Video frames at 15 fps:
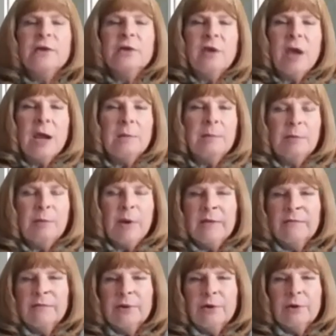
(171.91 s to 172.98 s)
you got to be
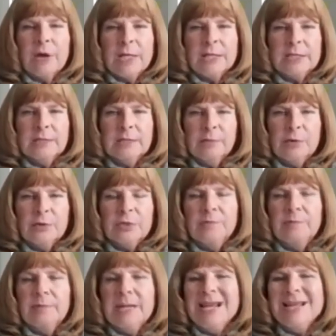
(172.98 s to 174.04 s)
ready for your customers
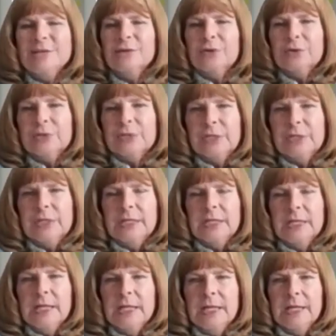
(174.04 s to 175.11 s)
to be interested